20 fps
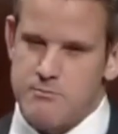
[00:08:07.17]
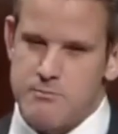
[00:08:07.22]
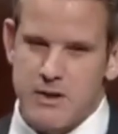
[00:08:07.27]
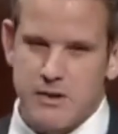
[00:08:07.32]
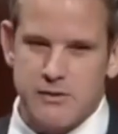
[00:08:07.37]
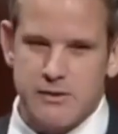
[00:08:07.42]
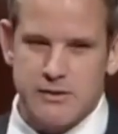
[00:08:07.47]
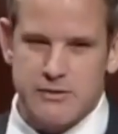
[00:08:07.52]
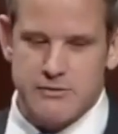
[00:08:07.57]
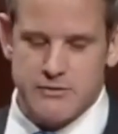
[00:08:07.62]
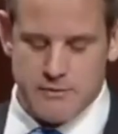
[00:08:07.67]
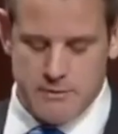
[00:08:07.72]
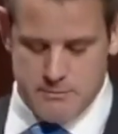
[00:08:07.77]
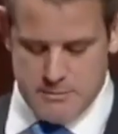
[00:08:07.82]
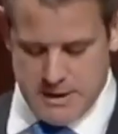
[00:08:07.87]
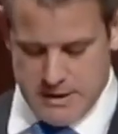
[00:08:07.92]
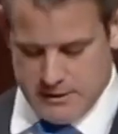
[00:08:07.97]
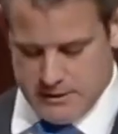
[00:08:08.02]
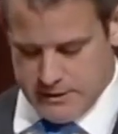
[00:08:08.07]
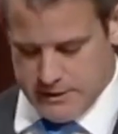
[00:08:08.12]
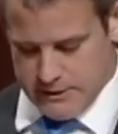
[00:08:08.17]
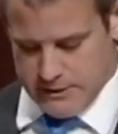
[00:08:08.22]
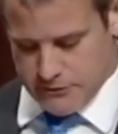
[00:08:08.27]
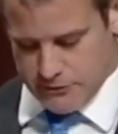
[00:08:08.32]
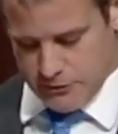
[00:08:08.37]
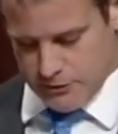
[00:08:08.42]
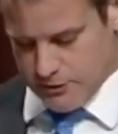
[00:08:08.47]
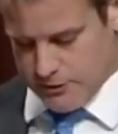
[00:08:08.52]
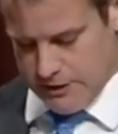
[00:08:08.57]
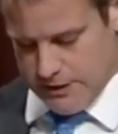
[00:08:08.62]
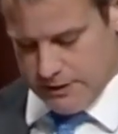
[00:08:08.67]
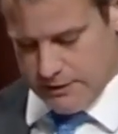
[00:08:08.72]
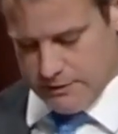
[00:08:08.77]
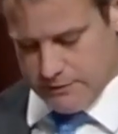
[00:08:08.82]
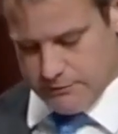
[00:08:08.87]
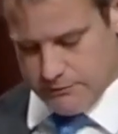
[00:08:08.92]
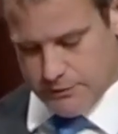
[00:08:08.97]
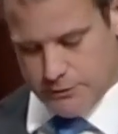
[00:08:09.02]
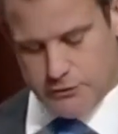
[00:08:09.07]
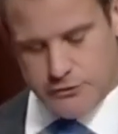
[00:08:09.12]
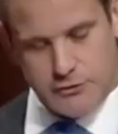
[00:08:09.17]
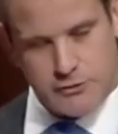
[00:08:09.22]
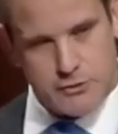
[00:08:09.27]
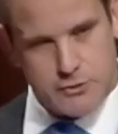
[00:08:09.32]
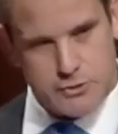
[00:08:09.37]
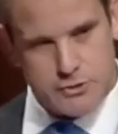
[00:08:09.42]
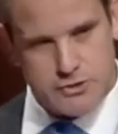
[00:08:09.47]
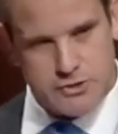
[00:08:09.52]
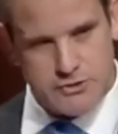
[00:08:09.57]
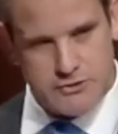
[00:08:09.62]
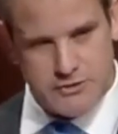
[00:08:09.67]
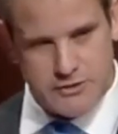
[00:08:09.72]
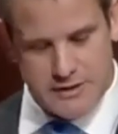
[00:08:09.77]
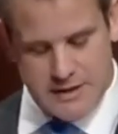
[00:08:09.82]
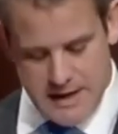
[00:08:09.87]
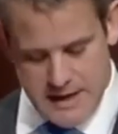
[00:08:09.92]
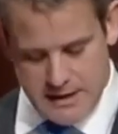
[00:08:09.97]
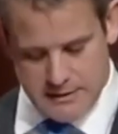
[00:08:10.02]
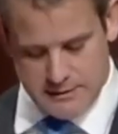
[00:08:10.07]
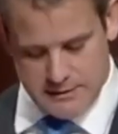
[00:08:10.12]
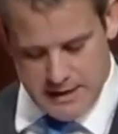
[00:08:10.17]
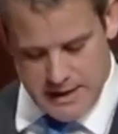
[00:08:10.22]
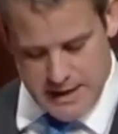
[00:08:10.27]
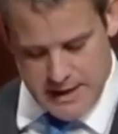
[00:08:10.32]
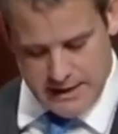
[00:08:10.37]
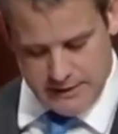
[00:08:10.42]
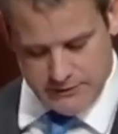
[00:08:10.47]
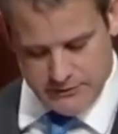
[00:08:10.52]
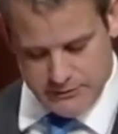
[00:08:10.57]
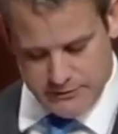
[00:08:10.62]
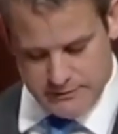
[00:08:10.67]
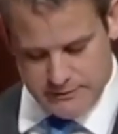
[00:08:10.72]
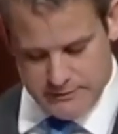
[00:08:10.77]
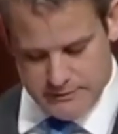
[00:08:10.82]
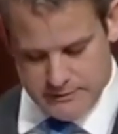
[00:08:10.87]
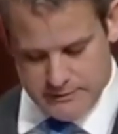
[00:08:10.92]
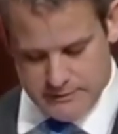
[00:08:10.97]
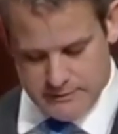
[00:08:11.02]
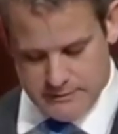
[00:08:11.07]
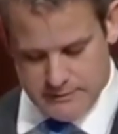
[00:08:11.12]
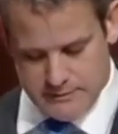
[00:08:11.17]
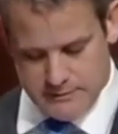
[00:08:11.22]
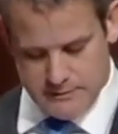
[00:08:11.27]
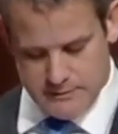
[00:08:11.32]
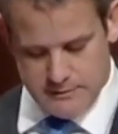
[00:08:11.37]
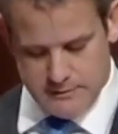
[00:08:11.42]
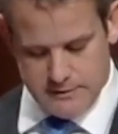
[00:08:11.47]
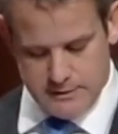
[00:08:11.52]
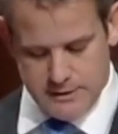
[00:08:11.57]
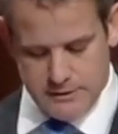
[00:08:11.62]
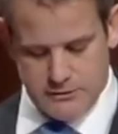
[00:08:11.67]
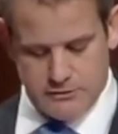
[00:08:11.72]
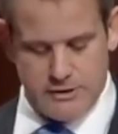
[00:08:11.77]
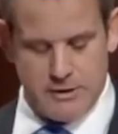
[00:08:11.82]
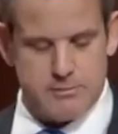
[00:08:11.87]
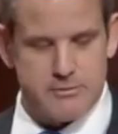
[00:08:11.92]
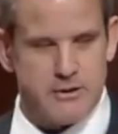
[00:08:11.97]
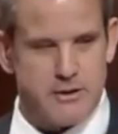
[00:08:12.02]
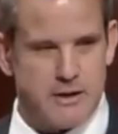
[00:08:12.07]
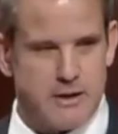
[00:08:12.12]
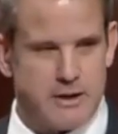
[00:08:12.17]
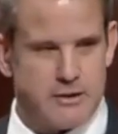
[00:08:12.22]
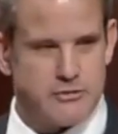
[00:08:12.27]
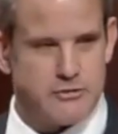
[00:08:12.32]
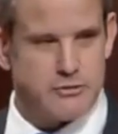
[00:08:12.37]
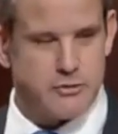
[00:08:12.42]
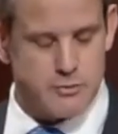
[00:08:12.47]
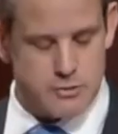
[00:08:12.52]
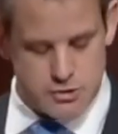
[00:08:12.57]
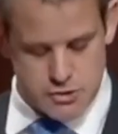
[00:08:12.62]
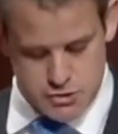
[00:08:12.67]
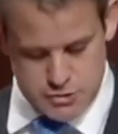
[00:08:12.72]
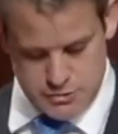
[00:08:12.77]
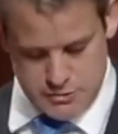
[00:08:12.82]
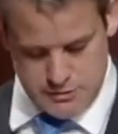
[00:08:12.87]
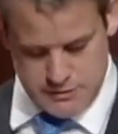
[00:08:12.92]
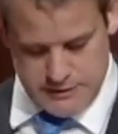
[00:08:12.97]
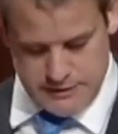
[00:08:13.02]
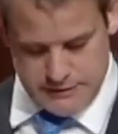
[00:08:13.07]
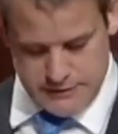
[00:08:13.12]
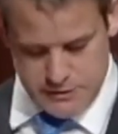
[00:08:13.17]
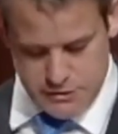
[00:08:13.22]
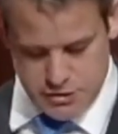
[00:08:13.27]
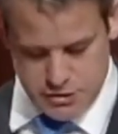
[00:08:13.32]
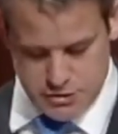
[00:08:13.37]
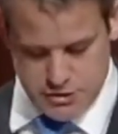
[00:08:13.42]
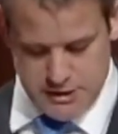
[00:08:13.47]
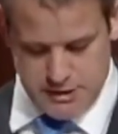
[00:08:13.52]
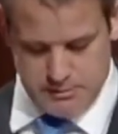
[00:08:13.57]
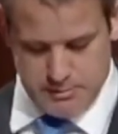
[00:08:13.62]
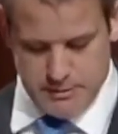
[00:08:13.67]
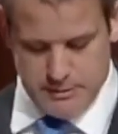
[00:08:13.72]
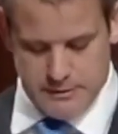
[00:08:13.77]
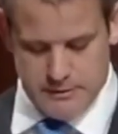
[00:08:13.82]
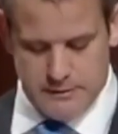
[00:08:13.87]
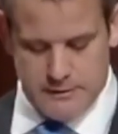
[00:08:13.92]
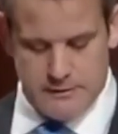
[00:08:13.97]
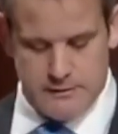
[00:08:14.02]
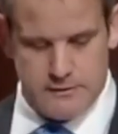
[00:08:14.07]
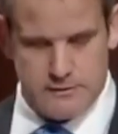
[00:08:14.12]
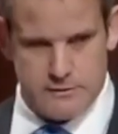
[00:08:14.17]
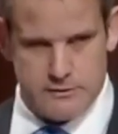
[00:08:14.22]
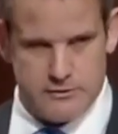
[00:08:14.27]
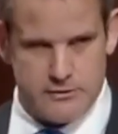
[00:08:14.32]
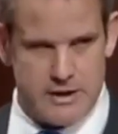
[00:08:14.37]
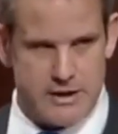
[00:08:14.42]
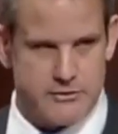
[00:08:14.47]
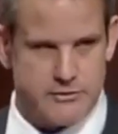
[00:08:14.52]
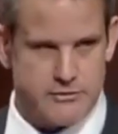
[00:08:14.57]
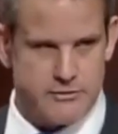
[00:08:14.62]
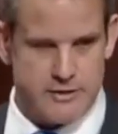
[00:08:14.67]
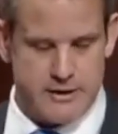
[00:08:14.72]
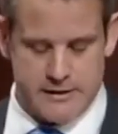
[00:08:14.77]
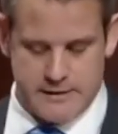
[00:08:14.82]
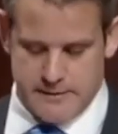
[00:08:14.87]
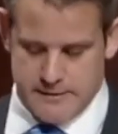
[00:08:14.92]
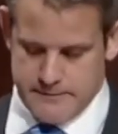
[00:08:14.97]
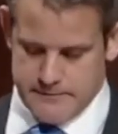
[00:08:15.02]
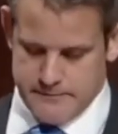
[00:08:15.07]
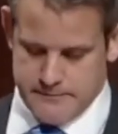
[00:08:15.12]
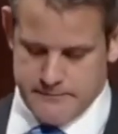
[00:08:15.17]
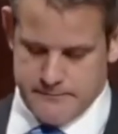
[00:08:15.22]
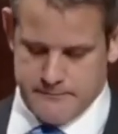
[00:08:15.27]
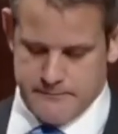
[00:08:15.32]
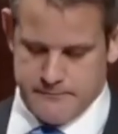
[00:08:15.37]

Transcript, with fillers: To millions of Americans looking for solutions, not lies, it is up to us to ensure that this ship does not sink.